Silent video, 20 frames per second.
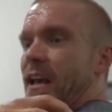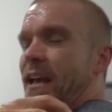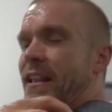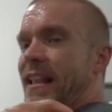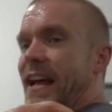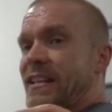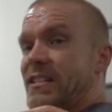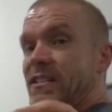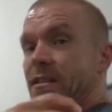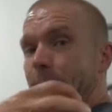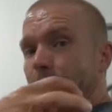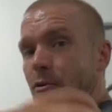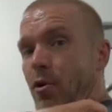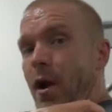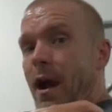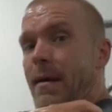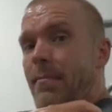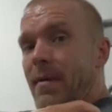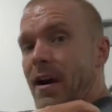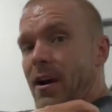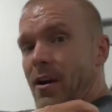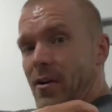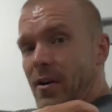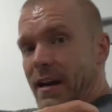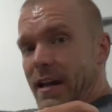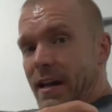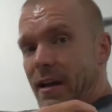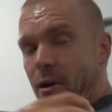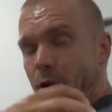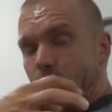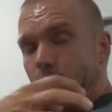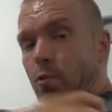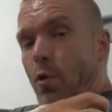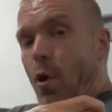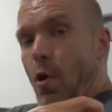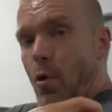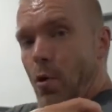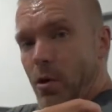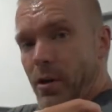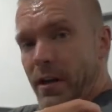And that's the primary
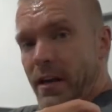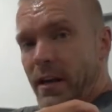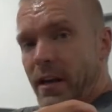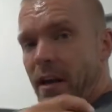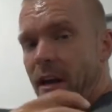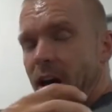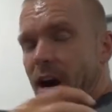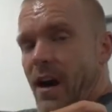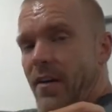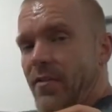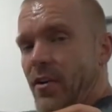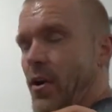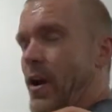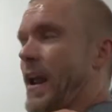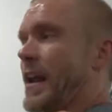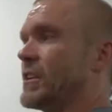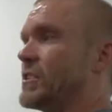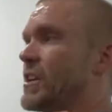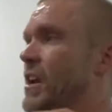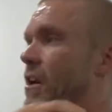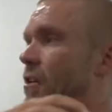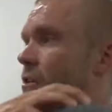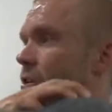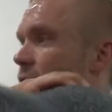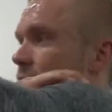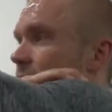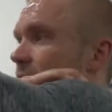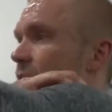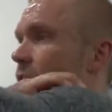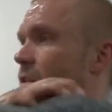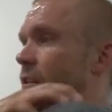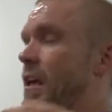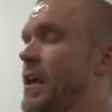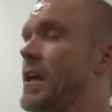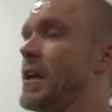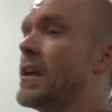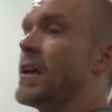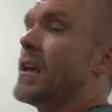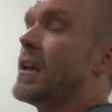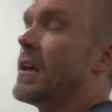role of your anterior delt.
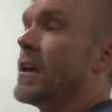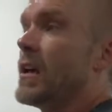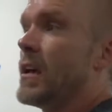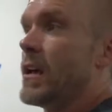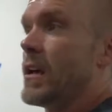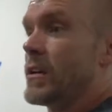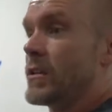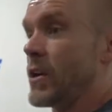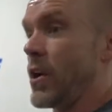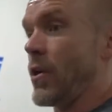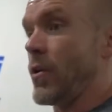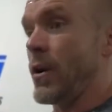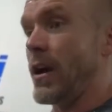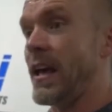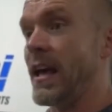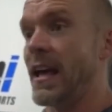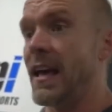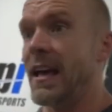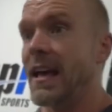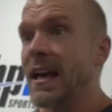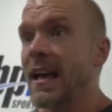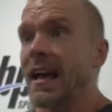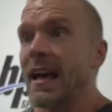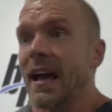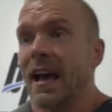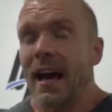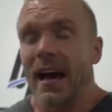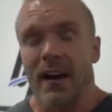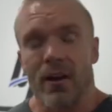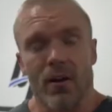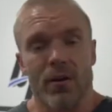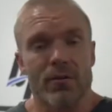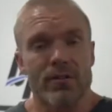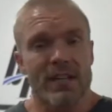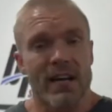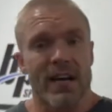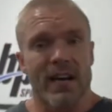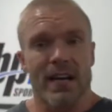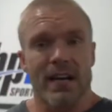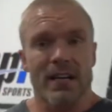So I don't
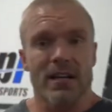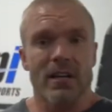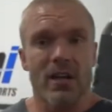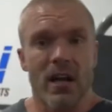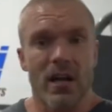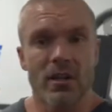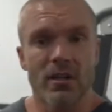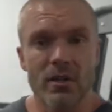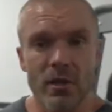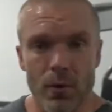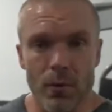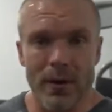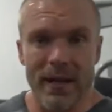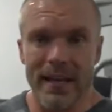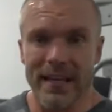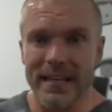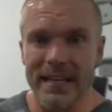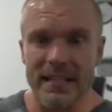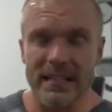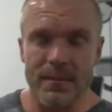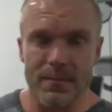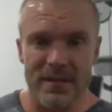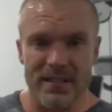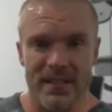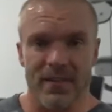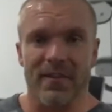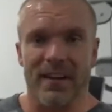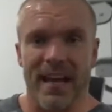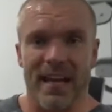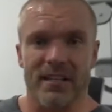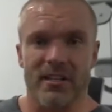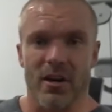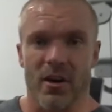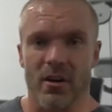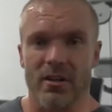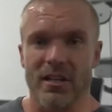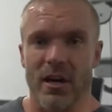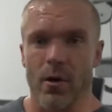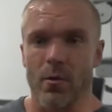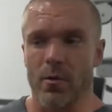do any specific
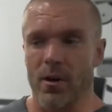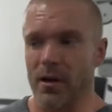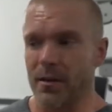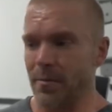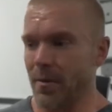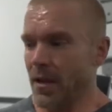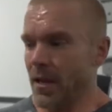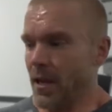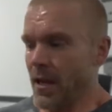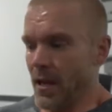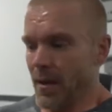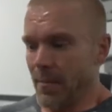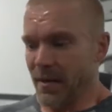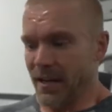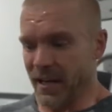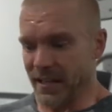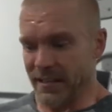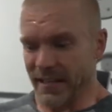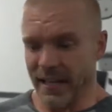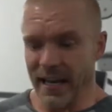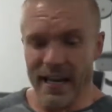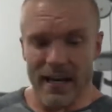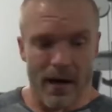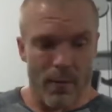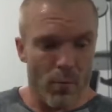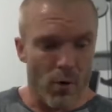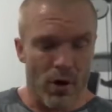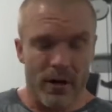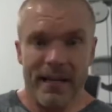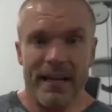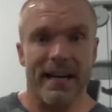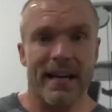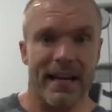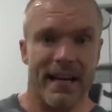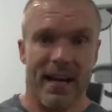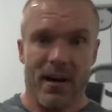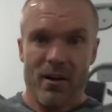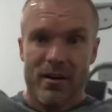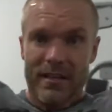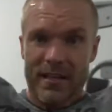anterior delt work because, again, I'm working it
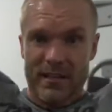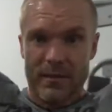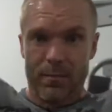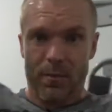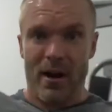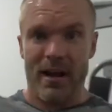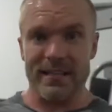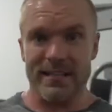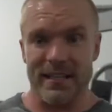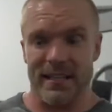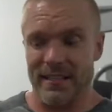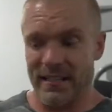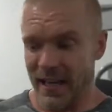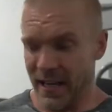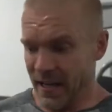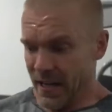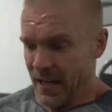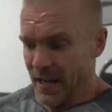here in these presses.